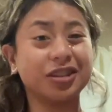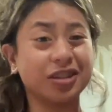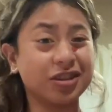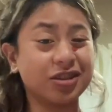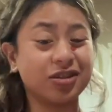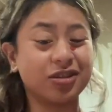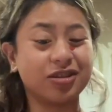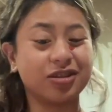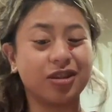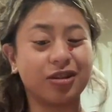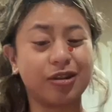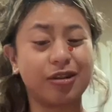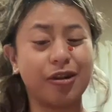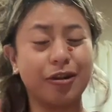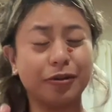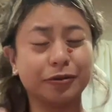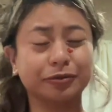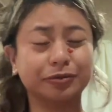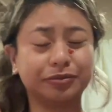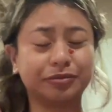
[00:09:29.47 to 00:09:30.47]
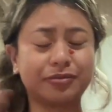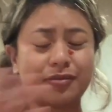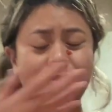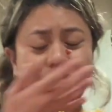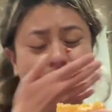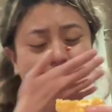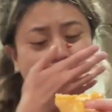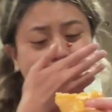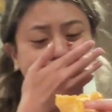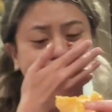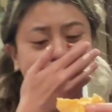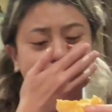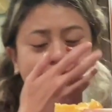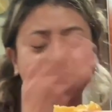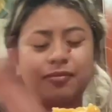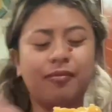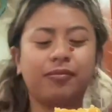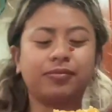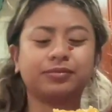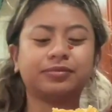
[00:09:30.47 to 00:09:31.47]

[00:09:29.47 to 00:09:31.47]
this is so good. Mm.